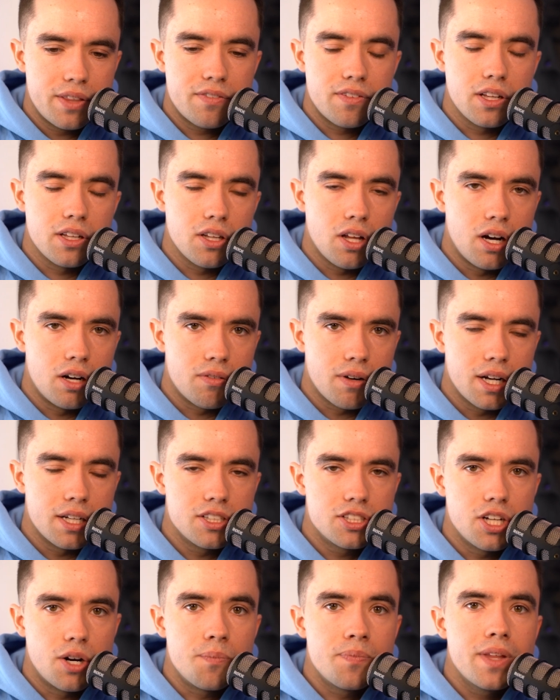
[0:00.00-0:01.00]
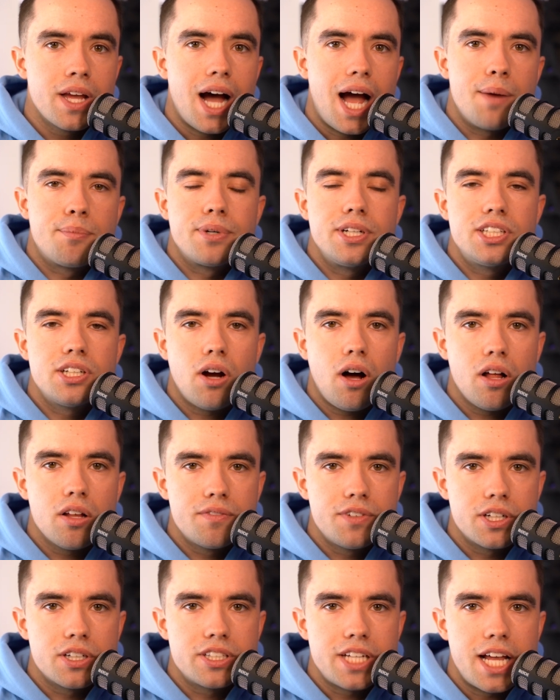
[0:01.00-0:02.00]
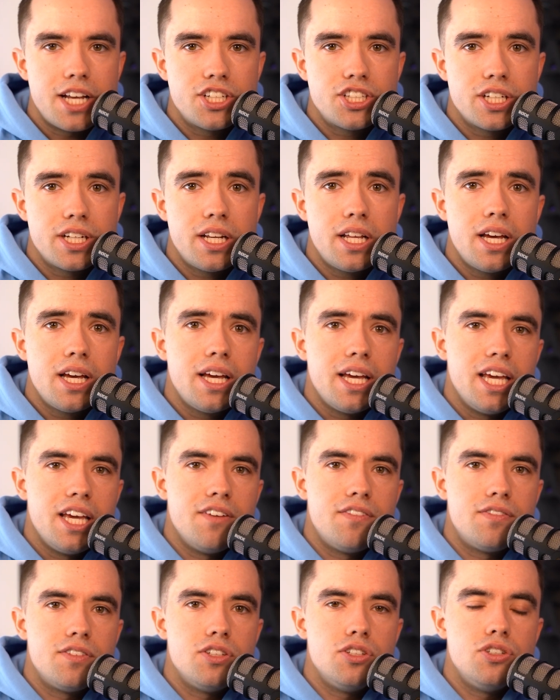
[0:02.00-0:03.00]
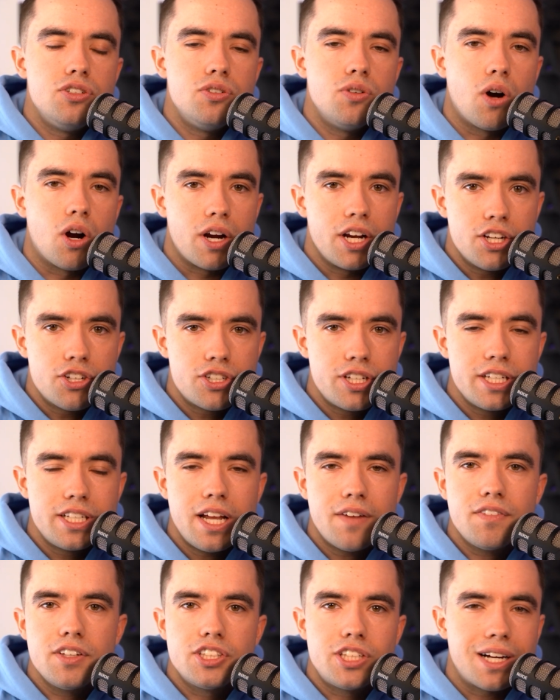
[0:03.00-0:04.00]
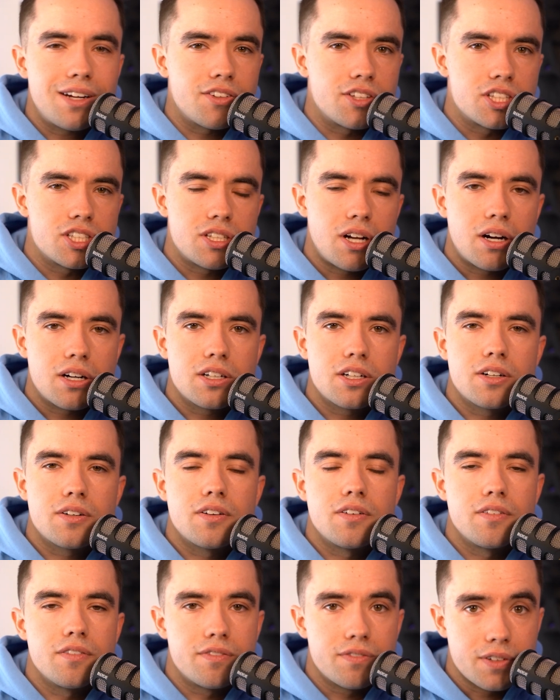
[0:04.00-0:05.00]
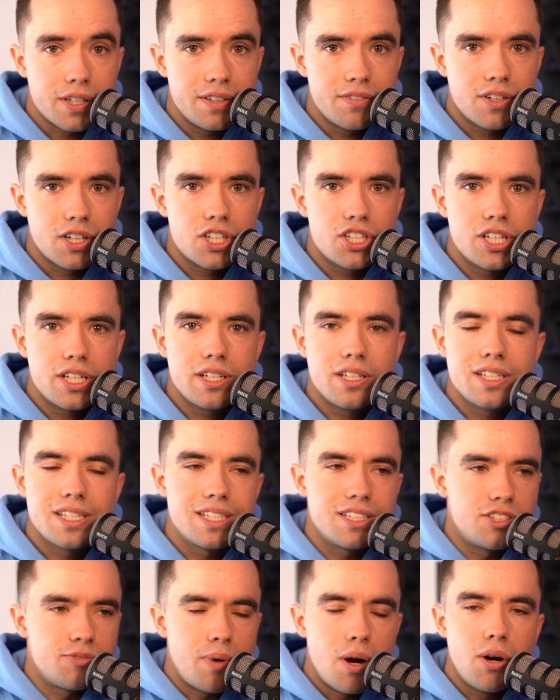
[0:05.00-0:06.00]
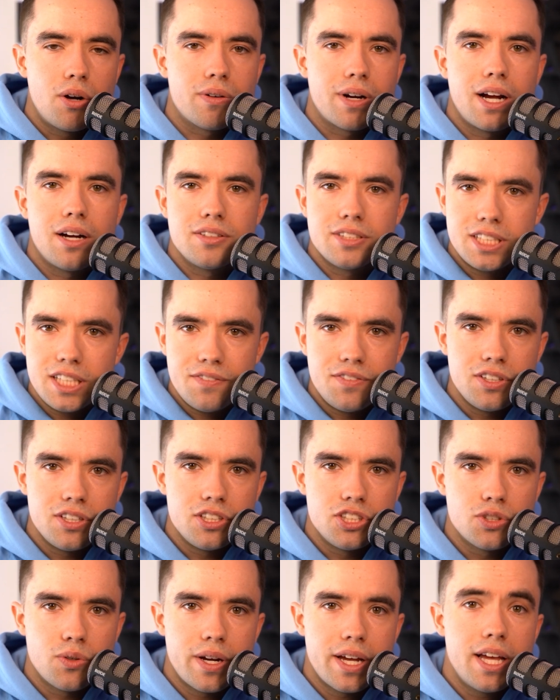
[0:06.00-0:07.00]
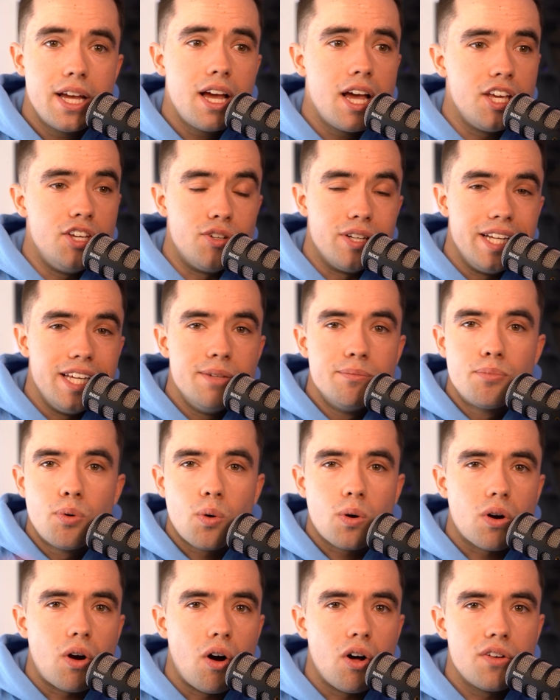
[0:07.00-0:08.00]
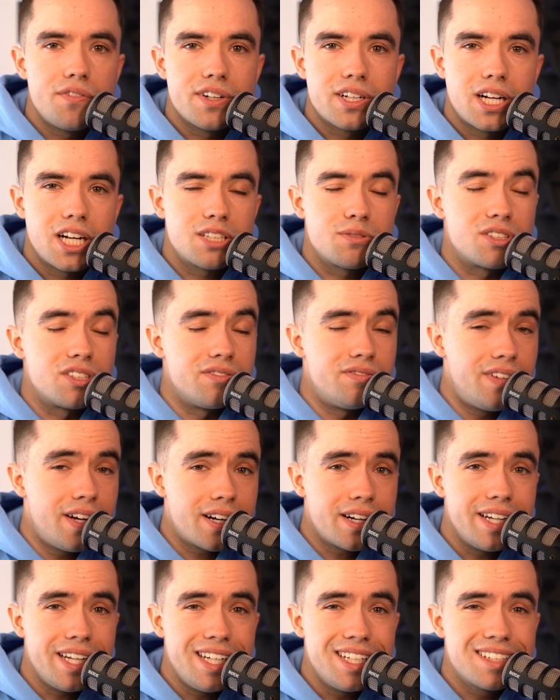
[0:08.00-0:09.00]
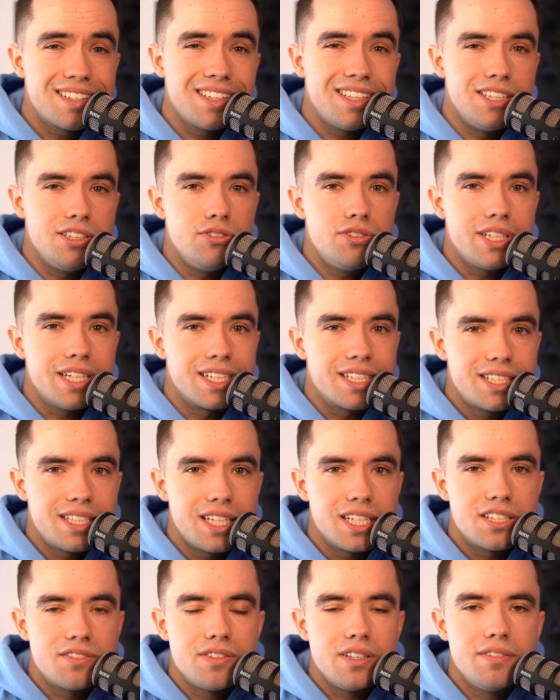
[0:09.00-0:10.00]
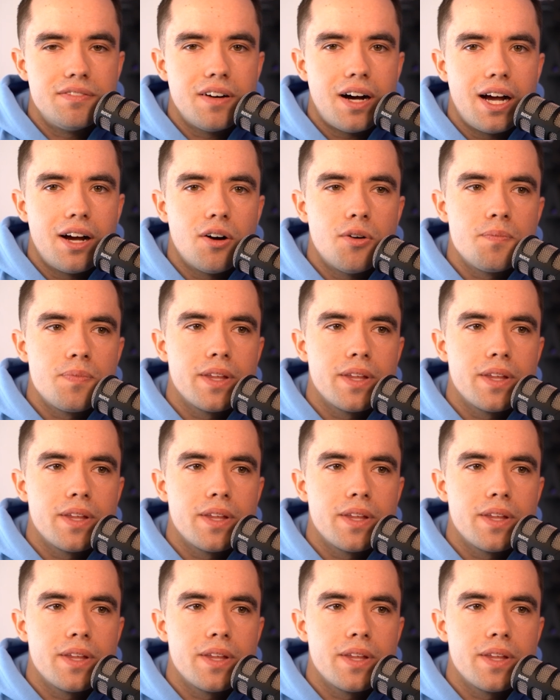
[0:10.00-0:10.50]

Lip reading: for the long run. So I appreciate all of your attention. If you are interested, definitely check out the starter free version, poke around, see if you enjoy it. You can import all of your customers very easily using a CSV file,